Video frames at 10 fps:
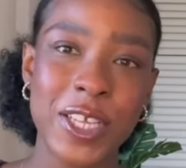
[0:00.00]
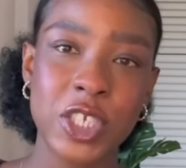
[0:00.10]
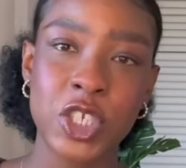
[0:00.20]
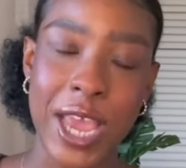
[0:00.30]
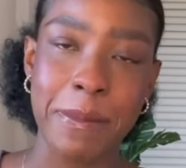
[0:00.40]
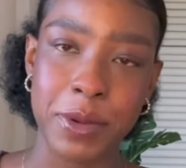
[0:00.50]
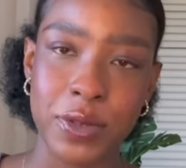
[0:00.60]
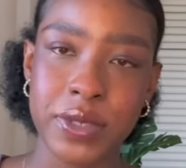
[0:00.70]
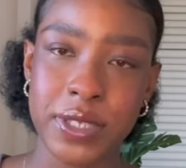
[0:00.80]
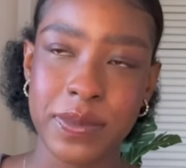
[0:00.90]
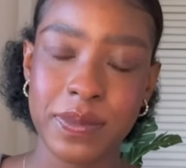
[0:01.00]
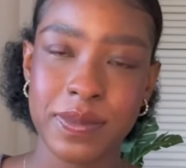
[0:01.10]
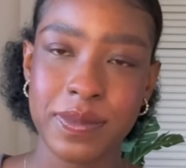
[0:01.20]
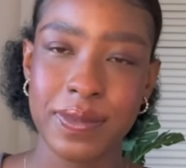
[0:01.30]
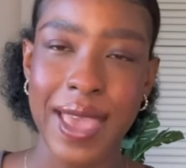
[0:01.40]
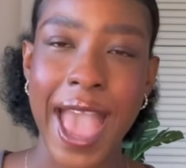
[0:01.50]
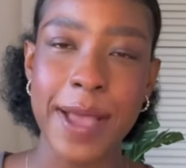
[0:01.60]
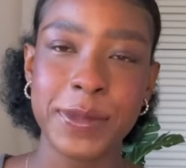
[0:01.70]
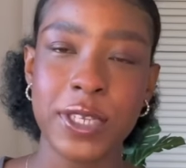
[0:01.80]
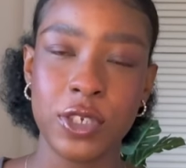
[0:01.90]
shambles,
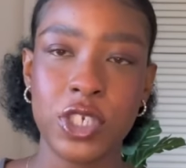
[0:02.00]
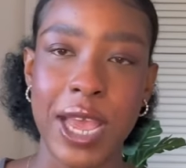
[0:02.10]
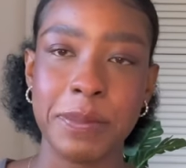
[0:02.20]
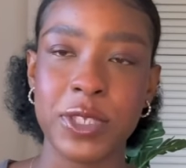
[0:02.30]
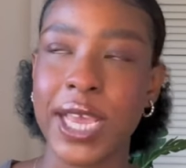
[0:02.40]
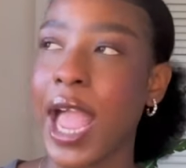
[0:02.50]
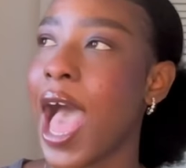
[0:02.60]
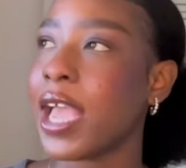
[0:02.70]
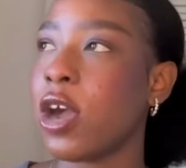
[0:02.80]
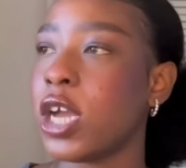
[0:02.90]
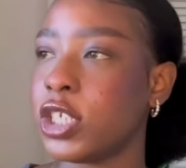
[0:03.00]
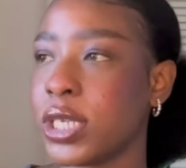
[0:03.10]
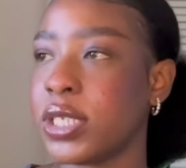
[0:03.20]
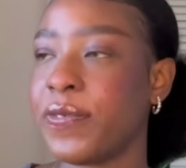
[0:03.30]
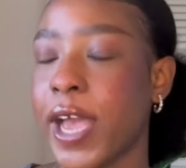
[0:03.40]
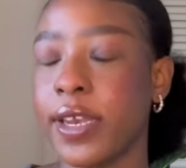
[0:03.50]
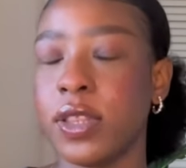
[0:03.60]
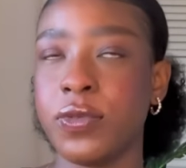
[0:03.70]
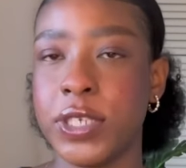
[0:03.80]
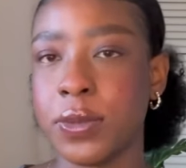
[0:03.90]
absolute shambles. Like, I can't justify it.
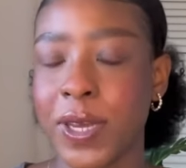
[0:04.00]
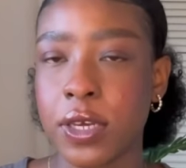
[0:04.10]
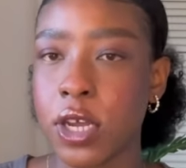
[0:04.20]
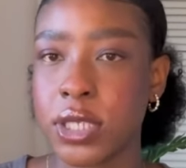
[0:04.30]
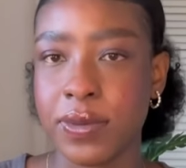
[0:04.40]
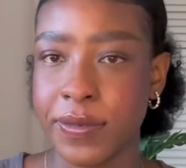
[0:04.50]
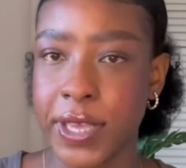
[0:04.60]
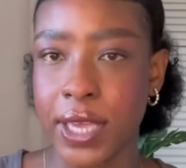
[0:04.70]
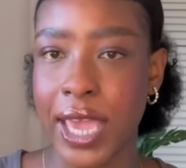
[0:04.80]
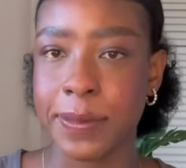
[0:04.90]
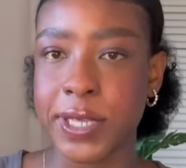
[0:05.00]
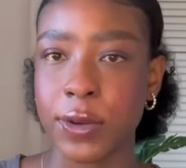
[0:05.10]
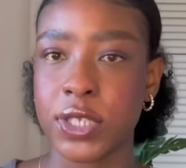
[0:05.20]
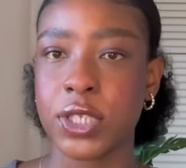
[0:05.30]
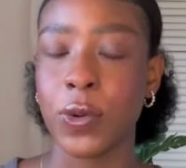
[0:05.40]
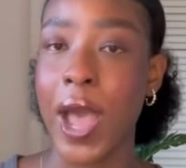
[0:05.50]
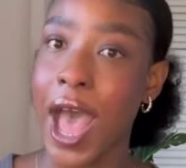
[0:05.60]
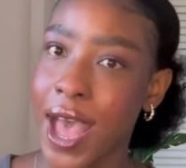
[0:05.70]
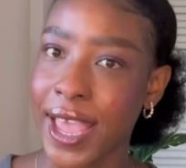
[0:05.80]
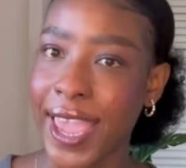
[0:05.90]
And the reason why the cost of living in Cape Town is so
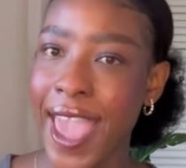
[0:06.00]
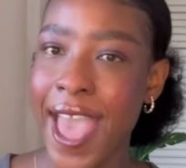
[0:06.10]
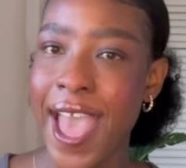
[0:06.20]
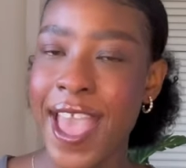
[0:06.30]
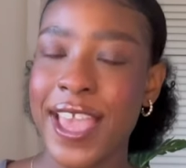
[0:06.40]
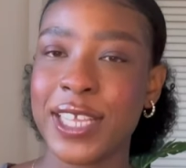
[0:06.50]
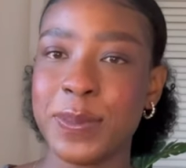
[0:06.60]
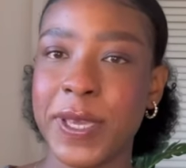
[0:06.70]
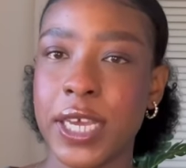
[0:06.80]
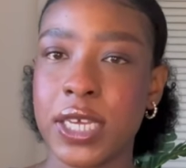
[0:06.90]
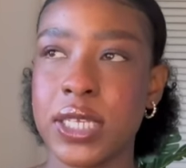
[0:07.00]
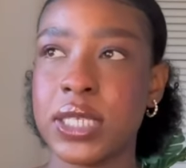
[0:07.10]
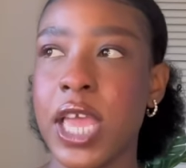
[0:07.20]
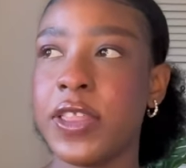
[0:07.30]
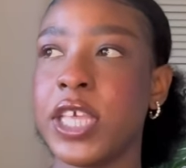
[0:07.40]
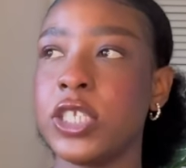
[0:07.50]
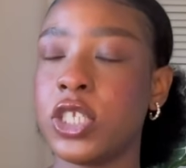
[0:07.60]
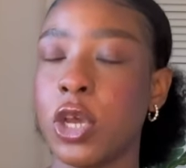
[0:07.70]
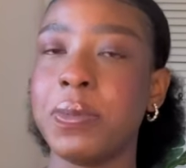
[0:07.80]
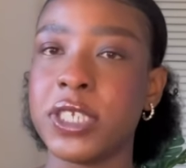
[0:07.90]
high is because there's
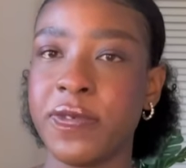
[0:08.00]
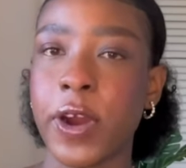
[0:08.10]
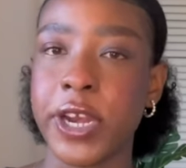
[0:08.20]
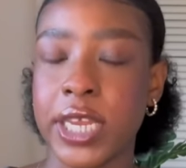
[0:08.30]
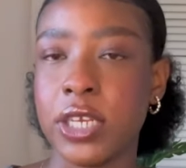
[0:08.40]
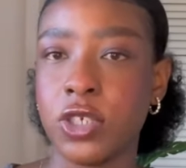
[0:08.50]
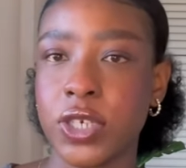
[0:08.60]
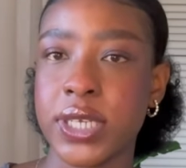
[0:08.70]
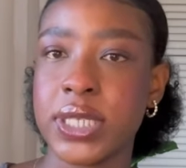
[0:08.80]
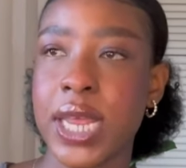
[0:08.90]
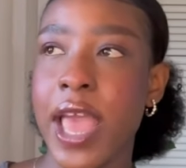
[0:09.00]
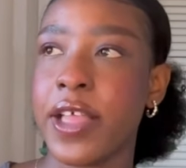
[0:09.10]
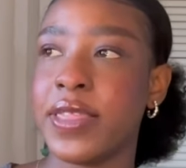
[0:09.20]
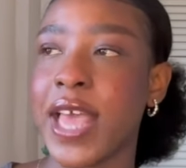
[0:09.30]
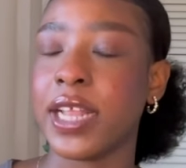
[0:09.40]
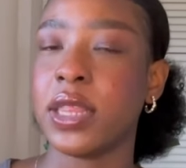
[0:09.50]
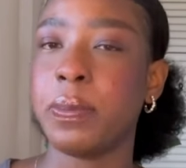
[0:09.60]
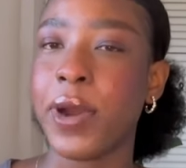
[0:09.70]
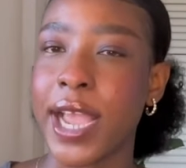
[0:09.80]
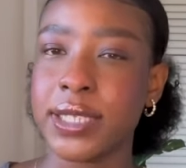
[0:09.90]
so much foreign interest that the
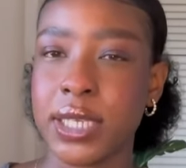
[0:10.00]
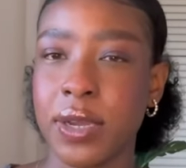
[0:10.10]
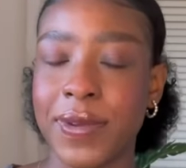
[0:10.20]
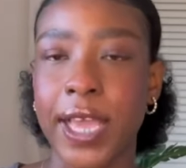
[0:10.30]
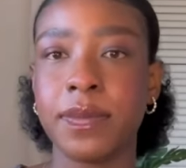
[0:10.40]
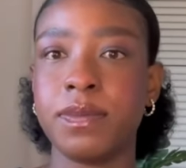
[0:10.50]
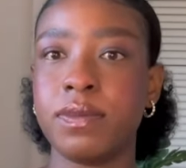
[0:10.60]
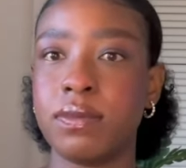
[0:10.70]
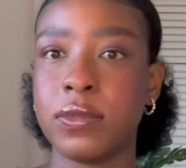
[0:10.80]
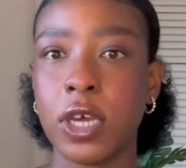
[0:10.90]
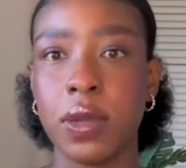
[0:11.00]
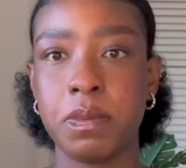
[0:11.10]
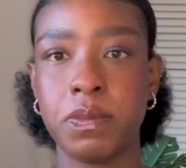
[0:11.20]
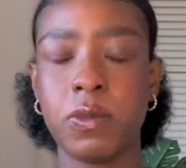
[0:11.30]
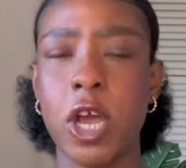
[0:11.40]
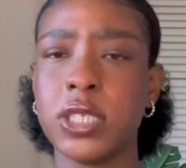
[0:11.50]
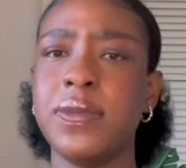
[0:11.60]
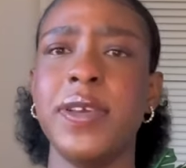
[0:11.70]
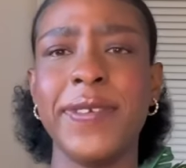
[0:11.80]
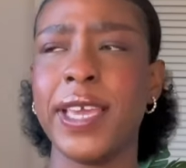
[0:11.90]
pricing of like the cost of
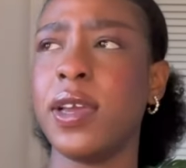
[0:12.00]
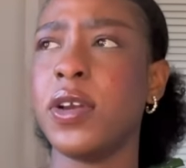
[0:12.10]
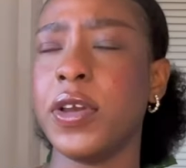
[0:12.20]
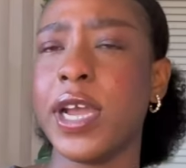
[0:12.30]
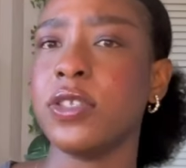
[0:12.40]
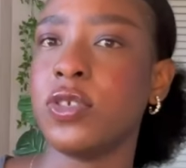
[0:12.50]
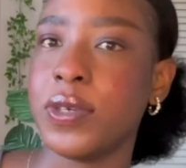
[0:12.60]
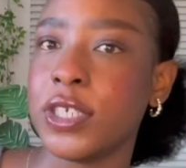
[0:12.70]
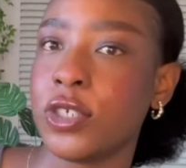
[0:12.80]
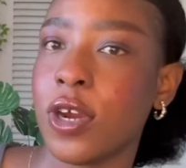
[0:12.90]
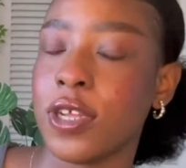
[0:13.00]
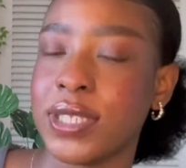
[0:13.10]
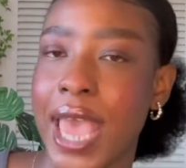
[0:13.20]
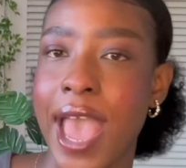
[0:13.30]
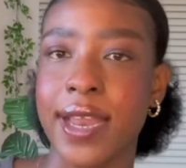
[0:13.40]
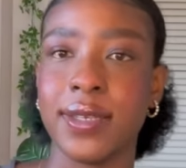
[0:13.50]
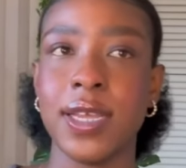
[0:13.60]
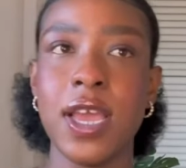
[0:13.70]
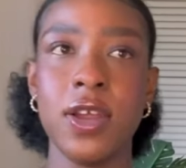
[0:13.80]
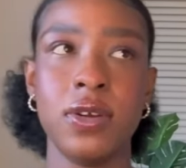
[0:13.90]
living and going out to restaurants and
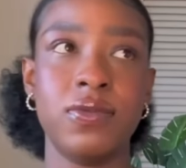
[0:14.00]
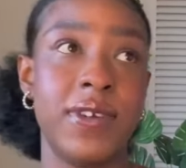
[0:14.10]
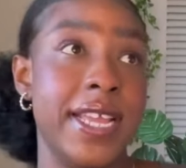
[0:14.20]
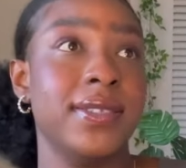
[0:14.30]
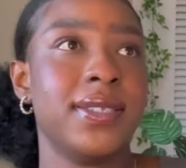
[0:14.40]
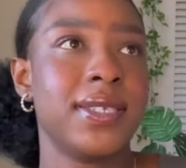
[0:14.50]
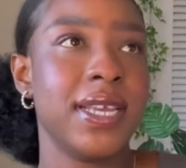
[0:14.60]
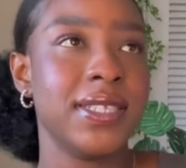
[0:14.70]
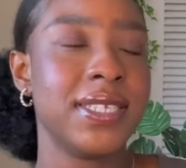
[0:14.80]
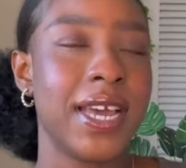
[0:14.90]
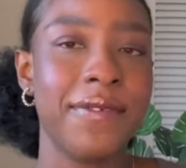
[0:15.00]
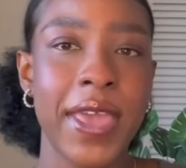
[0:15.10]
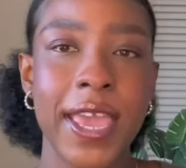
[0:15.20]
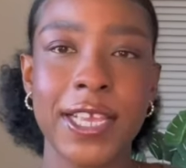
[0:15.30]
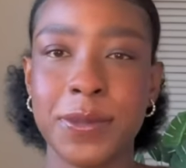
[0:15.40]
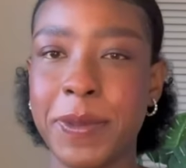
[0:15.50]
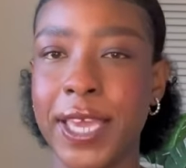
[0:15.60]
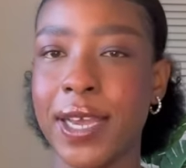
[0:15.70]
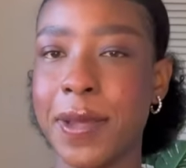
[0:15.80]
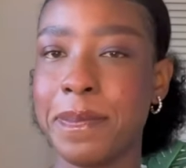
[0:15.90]
rent and stuff is
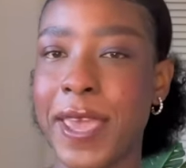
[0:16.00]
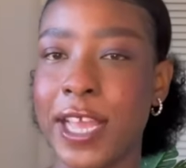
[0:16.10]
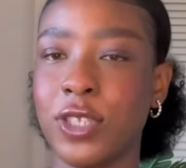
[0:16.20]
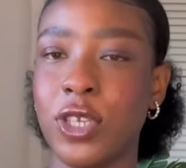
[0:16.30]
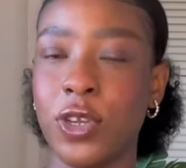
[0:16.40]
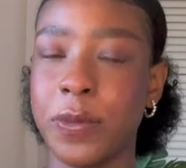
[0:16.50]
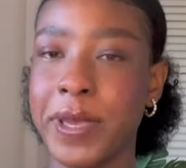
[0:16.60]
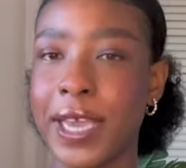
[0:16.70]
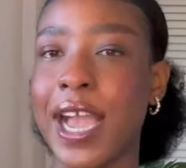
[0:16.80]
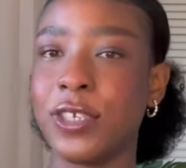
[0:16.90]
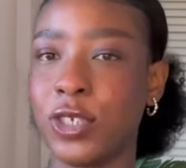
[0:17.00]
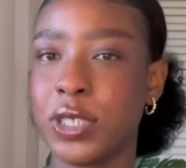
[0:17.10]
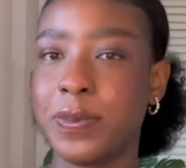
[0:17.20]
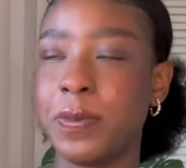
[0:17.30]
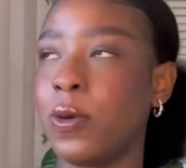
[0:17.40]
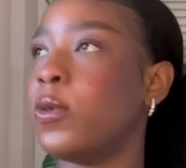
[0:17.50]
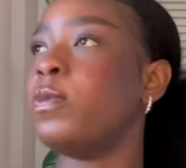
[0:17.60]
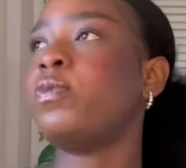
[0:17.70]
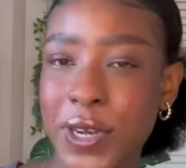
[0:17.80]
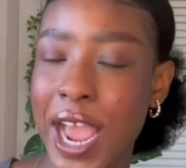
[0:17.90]
being compared to European countries
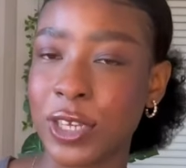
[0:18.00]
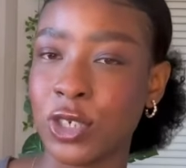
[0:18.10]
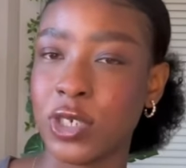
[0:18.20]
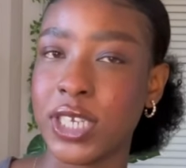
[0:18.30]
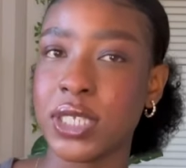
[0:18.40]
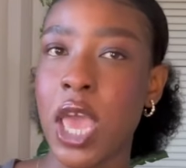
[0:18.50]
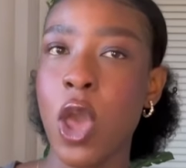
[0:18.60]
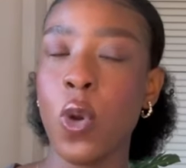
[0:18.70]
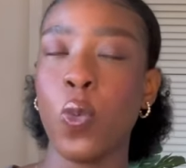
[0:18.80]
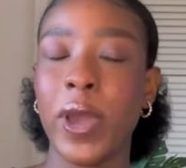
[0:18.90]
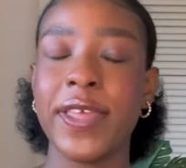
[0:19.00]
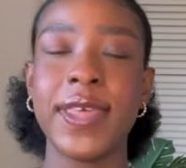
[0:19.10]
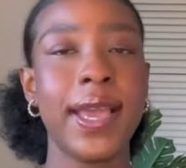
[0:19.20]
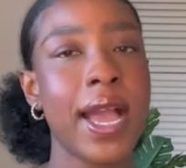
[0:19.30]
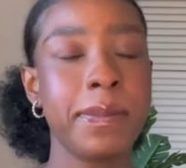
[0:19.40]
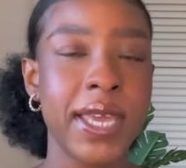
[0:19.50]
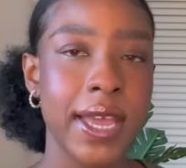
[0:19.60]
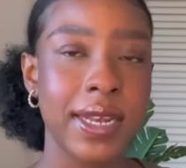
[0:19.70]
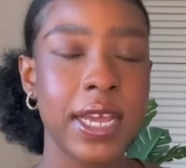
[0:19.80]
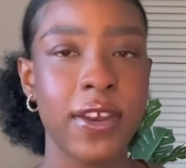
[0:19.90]
or countries where they come here
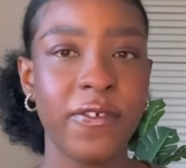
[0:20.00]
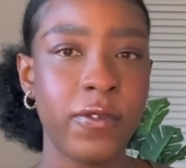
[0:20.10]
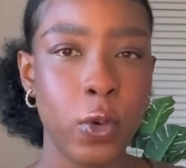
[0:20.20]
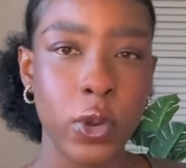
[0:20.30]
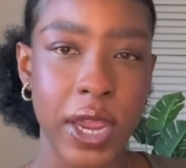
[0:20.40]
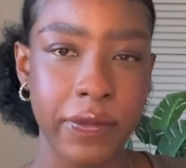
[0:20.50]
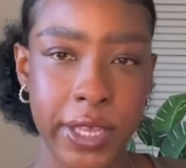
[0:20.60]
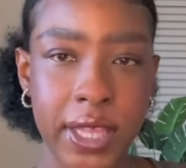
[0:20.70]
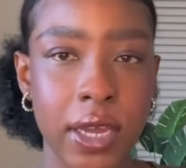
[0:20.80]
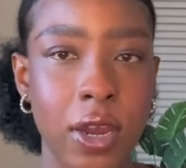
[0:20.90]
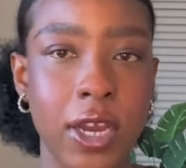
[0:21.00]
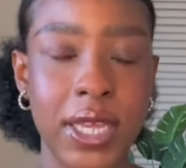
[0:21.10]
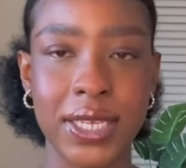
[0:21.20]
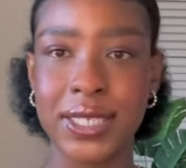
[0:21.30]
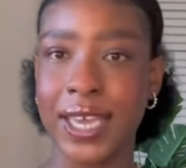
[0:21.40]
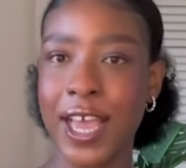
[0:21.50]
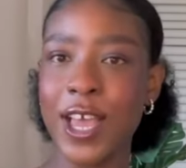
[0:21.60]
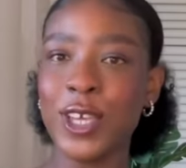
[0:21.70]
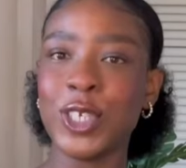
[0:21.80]
and can afford everything a lot easier.